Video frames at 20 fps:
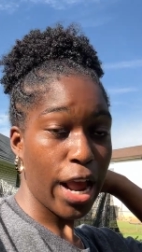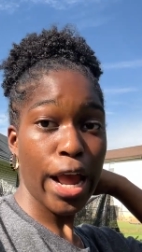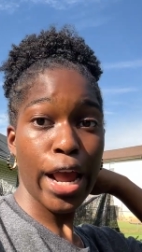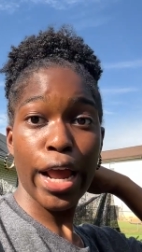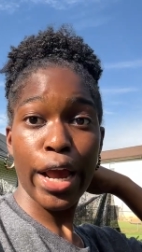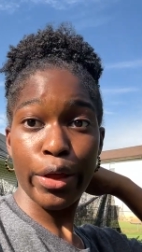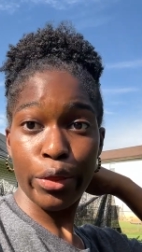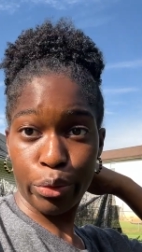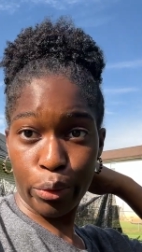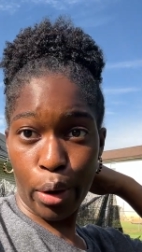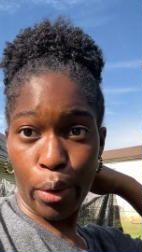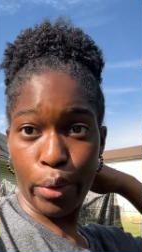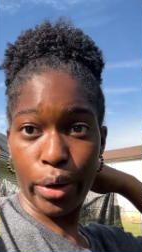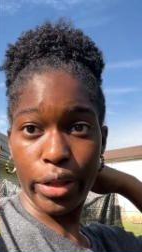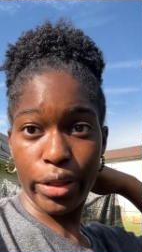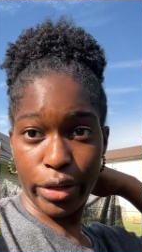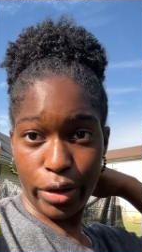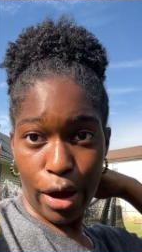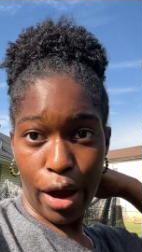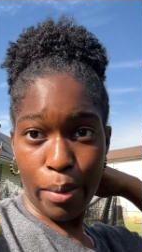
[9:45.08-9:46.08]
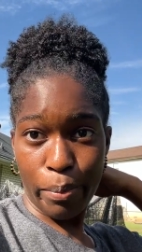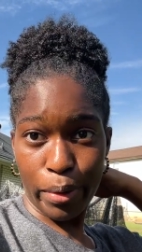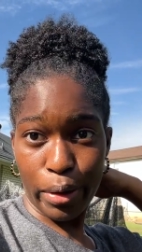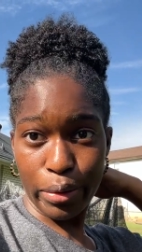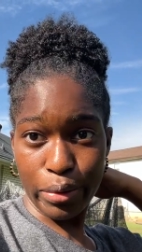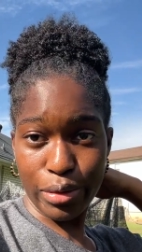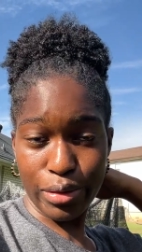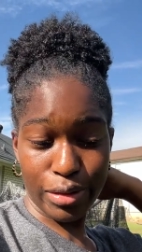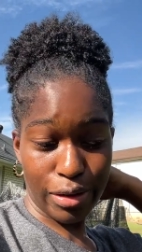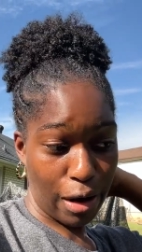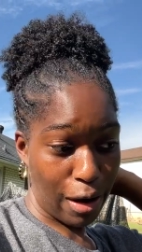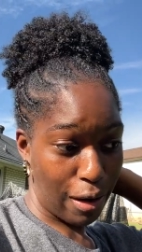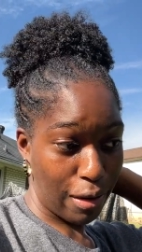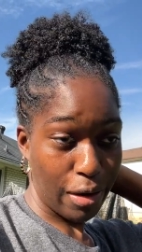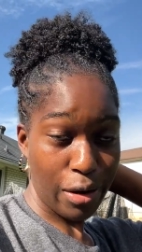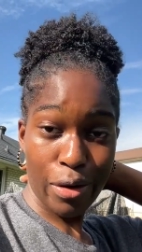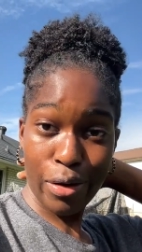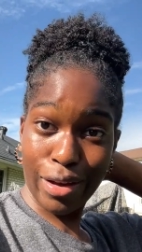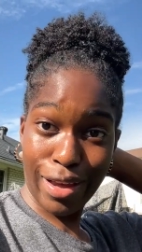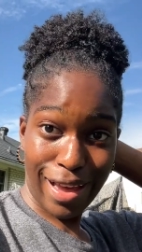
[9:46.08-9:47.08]
and thrown in the compost, y'all,
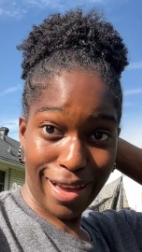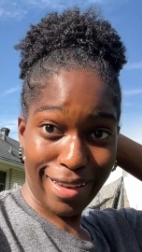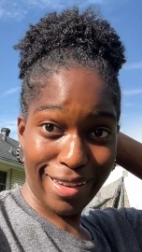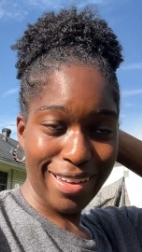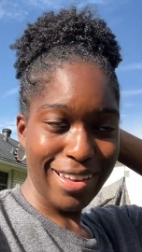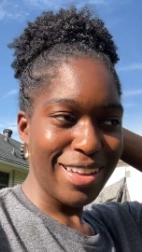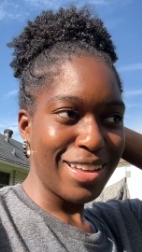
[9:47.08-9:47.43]
okay?